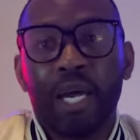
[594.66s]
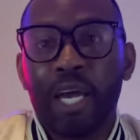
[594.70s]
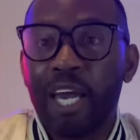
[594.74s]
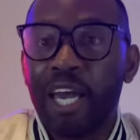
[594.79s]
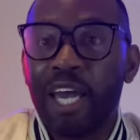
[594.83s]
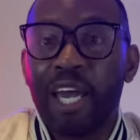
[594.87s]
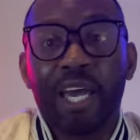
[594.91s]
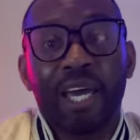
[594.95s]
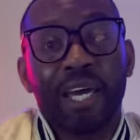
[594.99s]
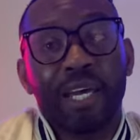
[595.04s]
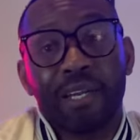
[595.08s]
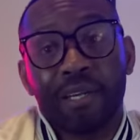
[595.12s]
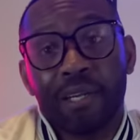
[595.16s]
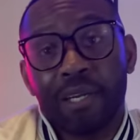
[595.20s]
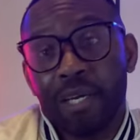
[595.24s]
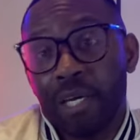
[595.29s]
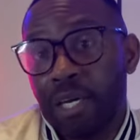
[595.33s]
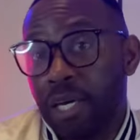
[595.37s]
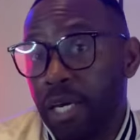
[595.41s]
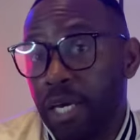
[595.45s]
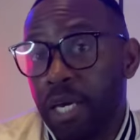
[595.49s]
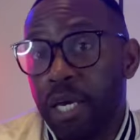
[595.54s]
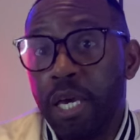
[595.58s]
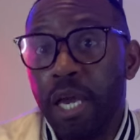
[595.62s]
And
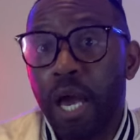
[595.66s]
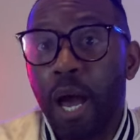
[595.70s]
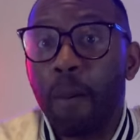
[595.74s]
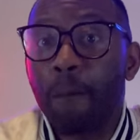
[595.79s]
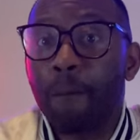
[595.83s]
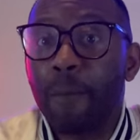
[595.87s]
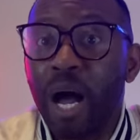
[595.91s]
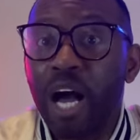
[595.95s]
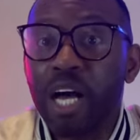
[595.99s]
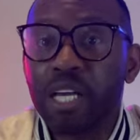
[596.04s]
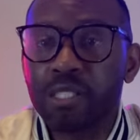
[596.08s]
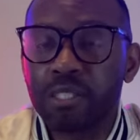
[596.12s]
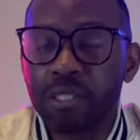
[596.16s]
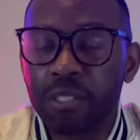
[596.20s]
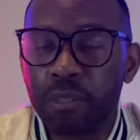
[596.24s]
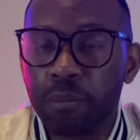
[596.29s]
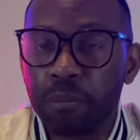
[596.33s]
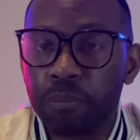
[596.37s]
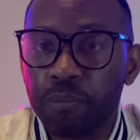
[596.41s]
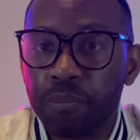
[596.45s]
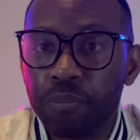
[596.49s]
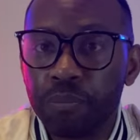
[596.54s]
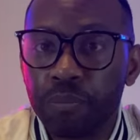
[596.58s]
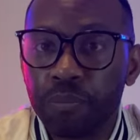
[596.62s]
he outboxed him.
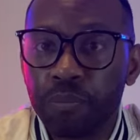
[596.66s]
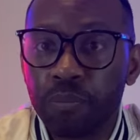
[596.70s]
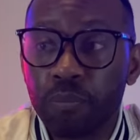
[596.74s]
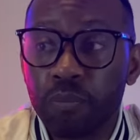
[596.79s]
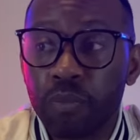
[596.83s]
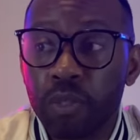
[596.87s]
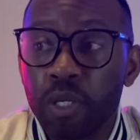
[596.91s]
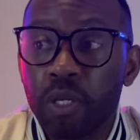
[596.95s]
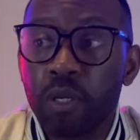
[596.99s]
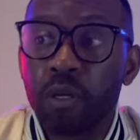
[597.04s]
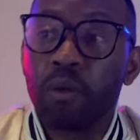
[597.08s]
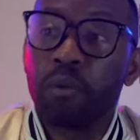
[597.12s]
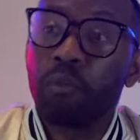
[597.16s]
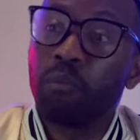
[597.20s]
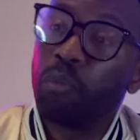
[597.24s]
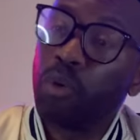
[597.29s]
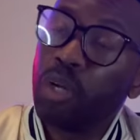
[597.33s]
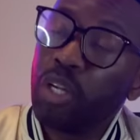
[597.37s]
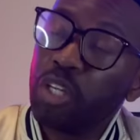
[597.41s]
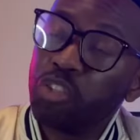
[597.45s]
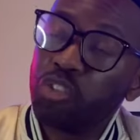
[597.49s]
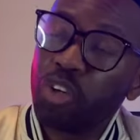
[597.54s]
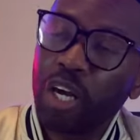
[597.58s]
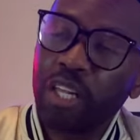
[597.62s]
When
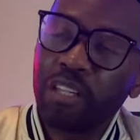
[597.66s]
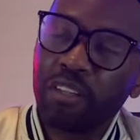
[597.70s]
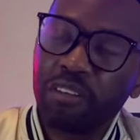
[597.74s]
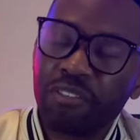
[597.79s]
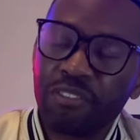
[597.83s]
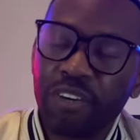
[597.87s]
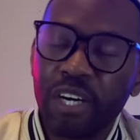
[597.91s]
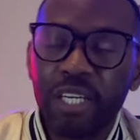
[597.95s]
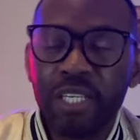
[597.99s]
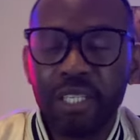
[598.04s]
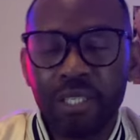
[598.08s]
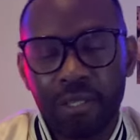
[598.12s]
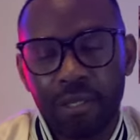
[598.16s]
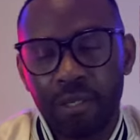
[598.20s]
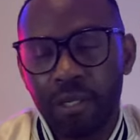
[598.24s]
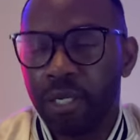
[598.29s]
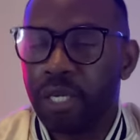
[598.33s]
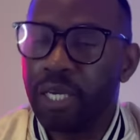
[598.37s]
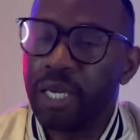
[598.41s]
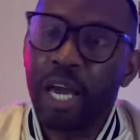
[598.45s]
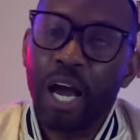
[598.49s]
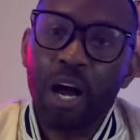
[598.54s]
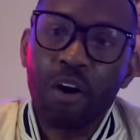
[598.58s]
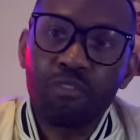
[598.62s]
he tried to fight,
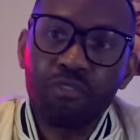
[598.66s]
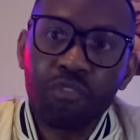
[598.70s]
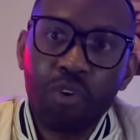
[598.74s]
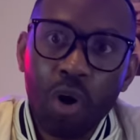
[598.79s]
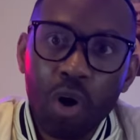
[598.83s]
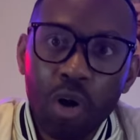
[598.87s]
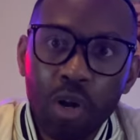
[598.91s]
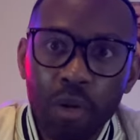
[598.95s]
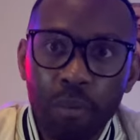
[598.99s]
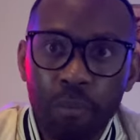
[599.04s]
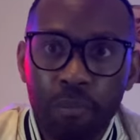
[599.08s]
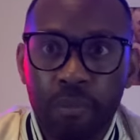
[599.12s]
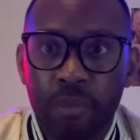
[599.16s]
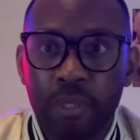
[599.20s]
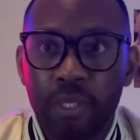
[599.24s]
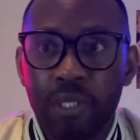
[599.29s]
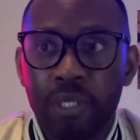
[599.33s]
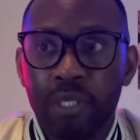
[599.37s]
he outfought him.